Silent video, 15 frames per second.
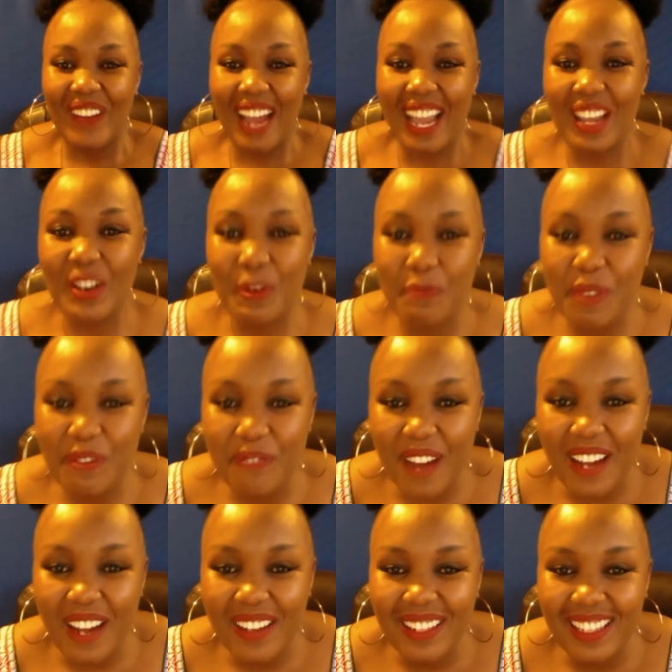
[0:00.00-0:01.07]
I hope you
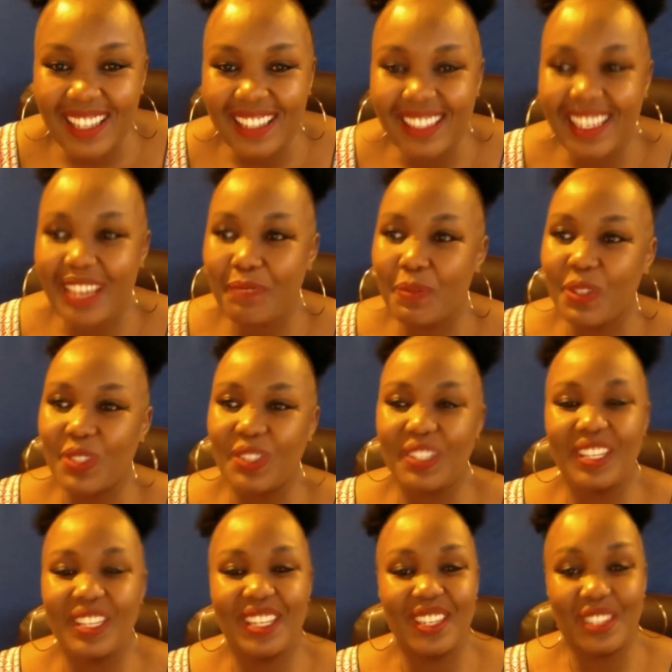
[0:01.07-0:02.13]
found this episode
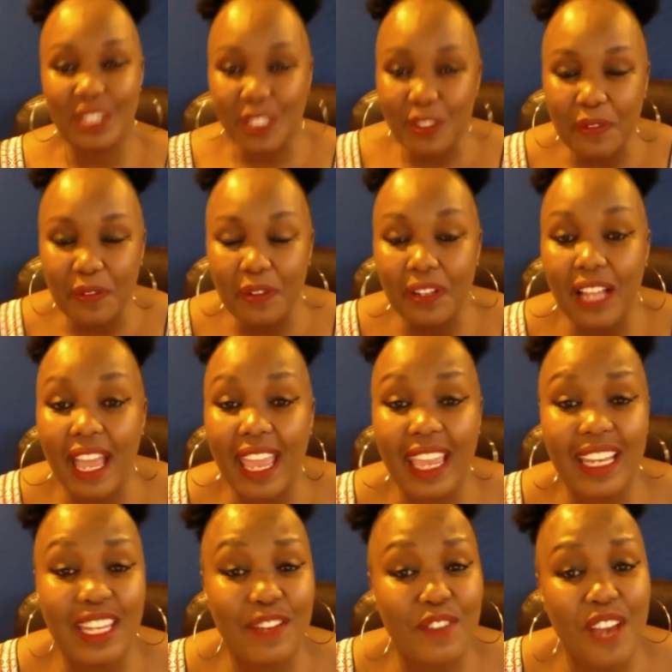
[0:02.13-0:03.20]
useful, and
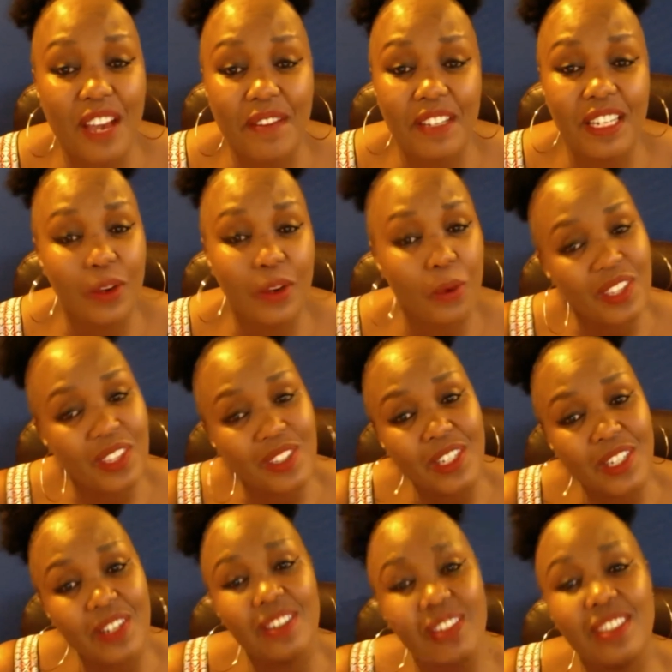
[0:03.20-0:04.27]
if you have any
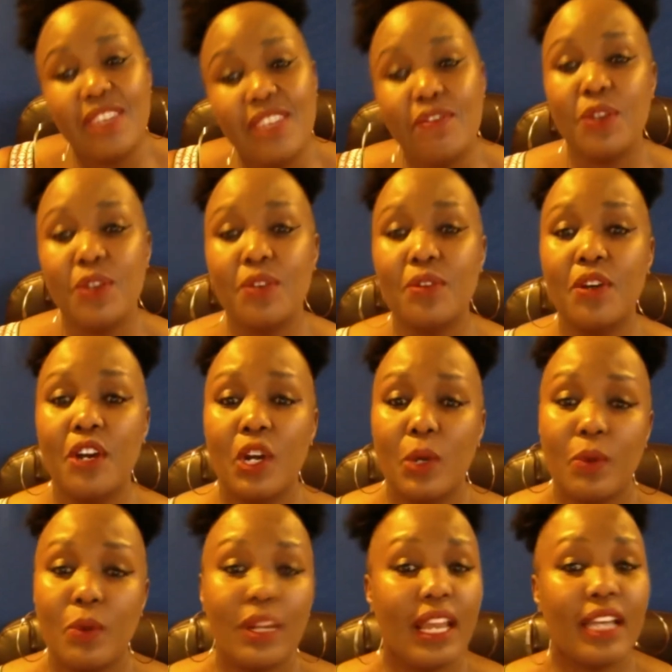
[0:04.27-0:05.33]
questions, if you
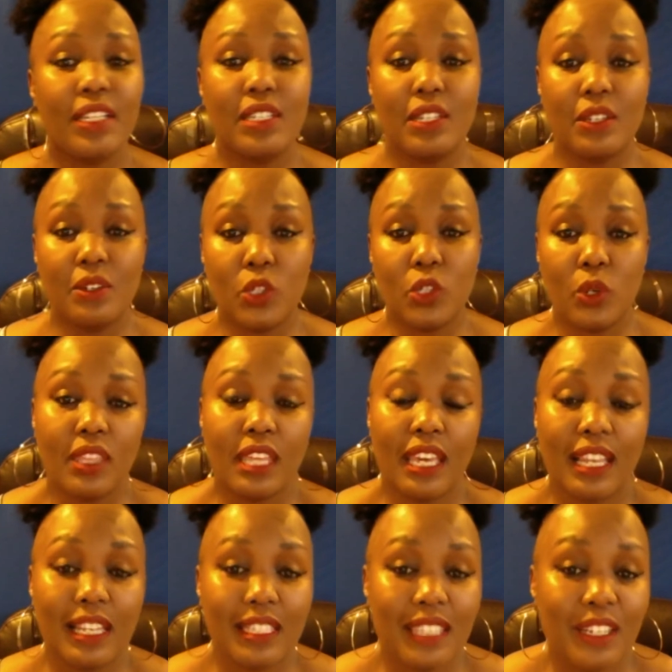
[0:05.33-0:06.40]
would like to join the
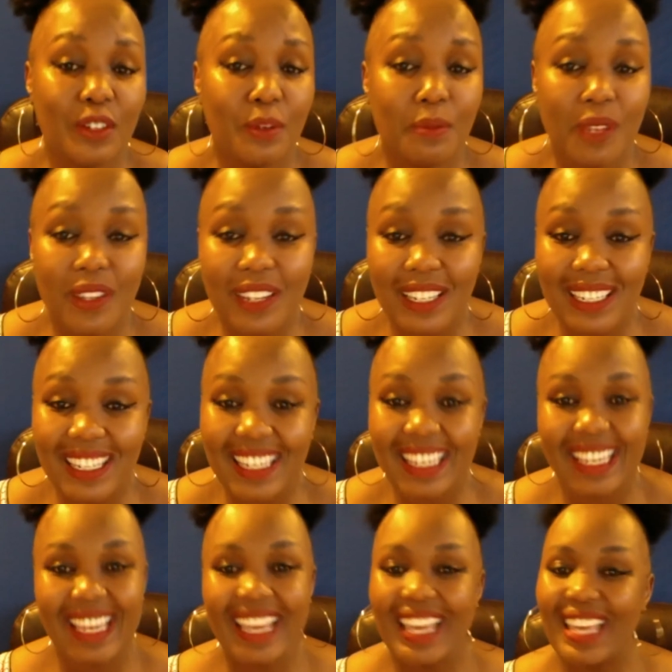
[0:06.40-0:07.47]
LSN community,
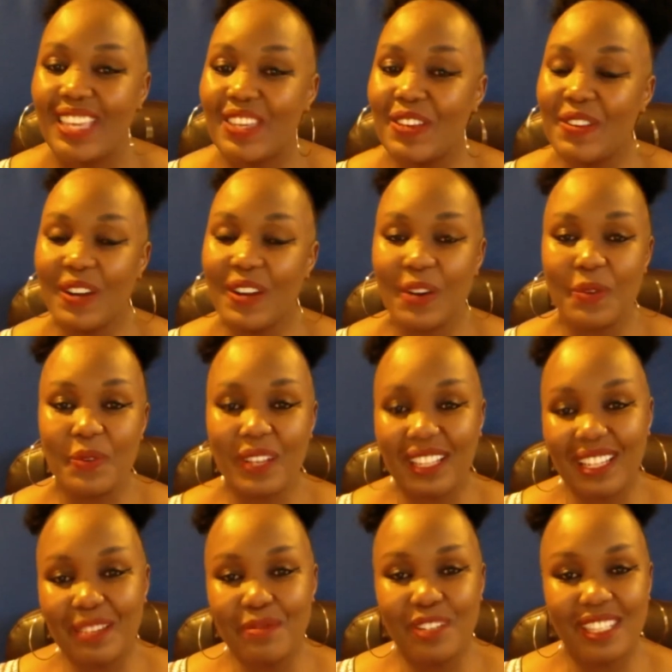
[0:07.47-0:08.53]
you are
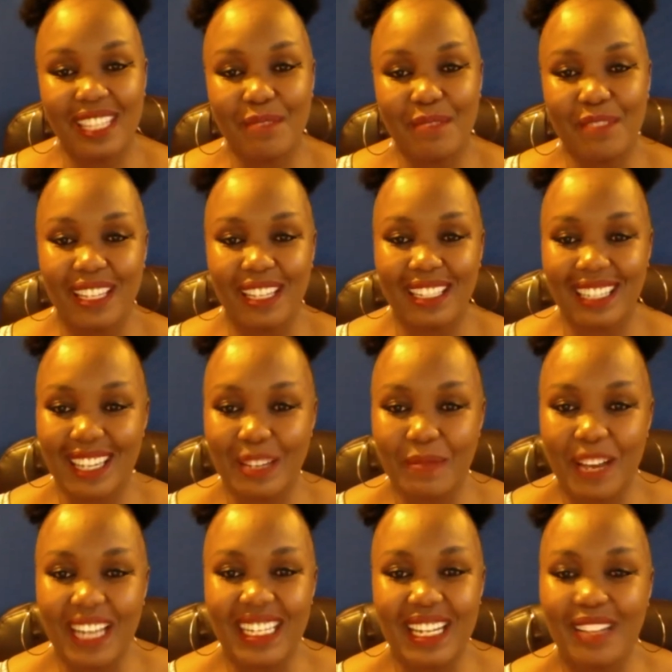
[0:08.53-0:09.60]
welcome to send me a DM
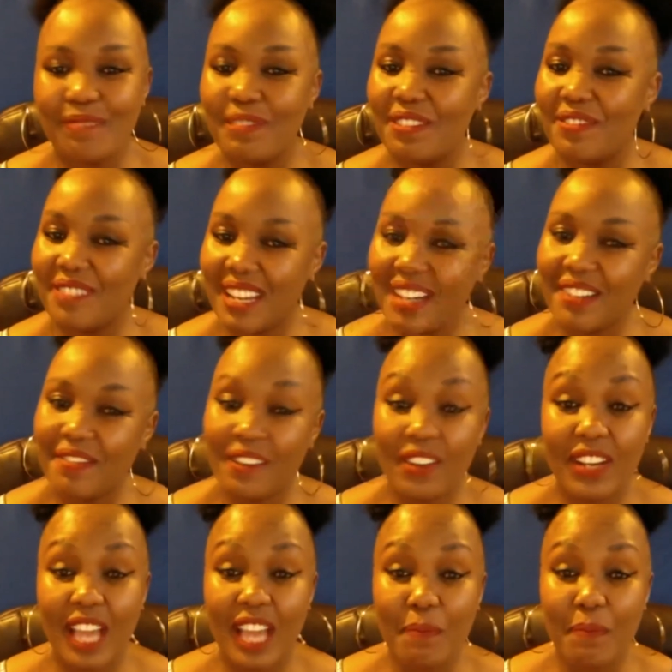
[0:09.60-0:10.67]
and I'll be very, very
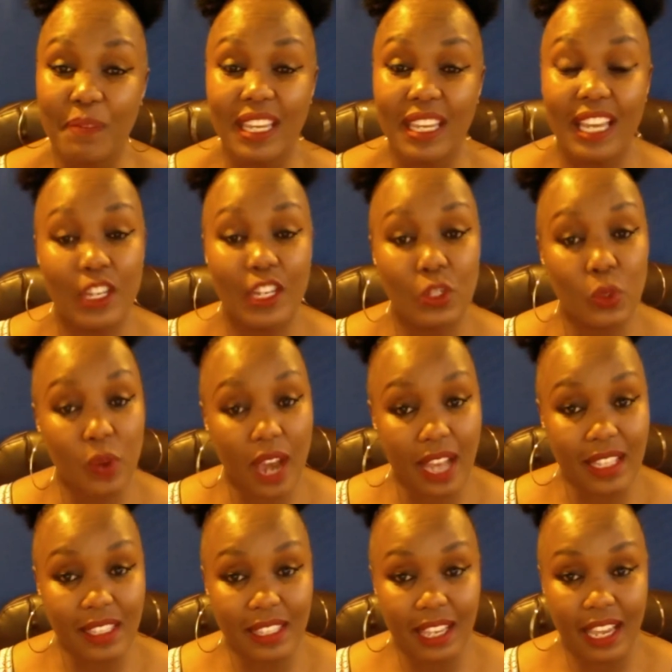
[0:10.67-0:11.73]
happy to
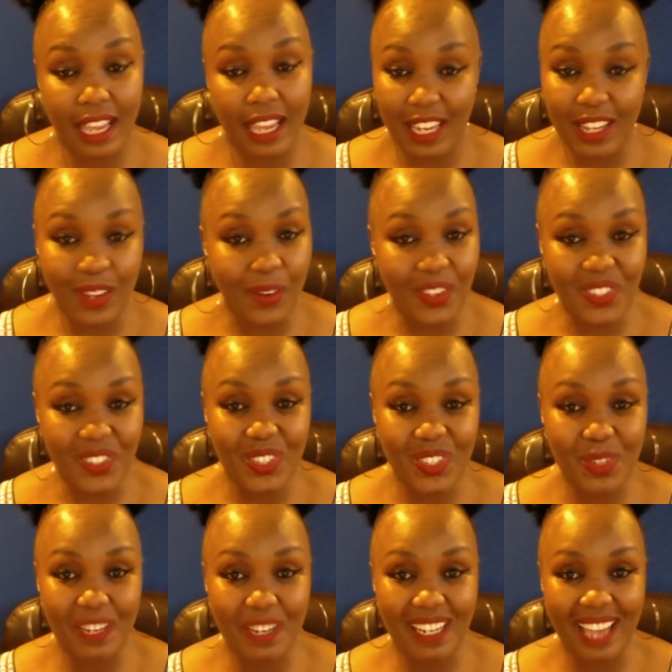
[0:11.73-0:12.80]
answer any questions you
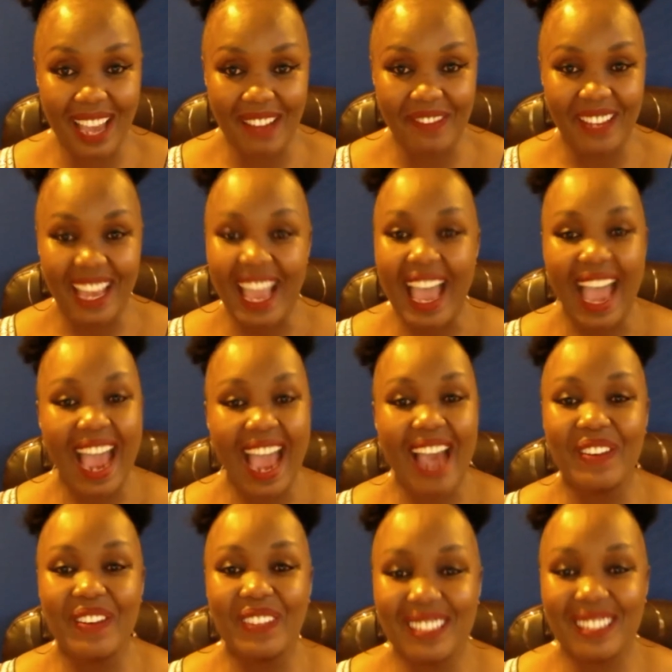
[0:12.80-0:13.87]
might have. I
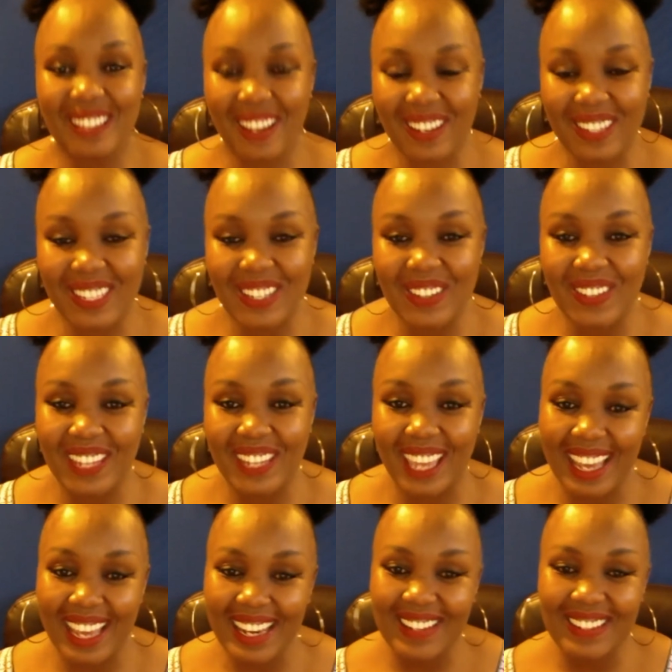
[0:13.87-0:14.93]
will talk to you
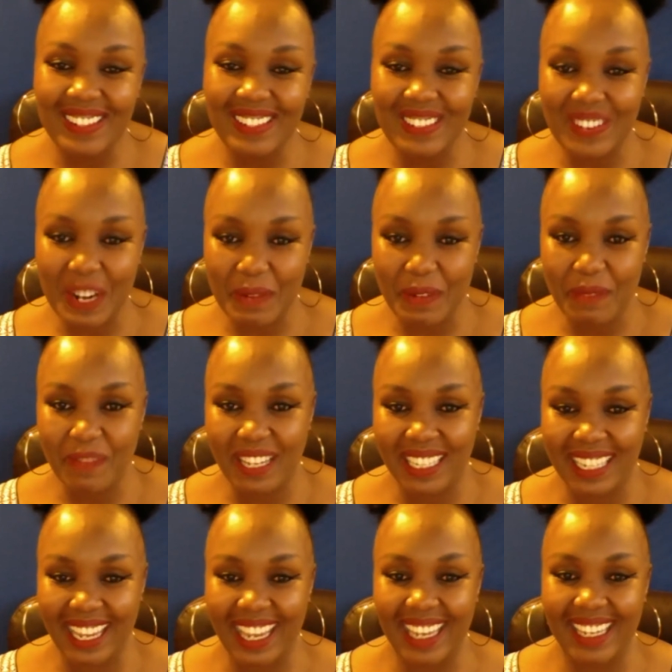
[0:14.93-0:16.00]
again on Grammar
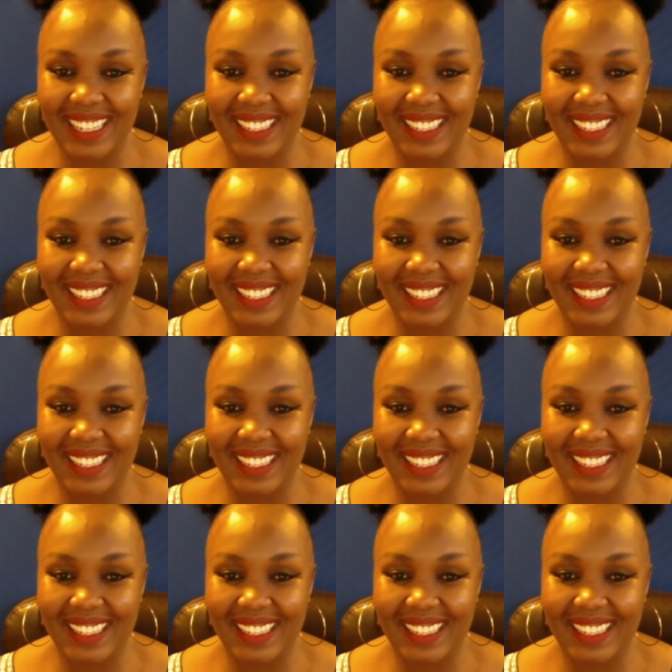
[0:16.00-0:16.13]
Monday.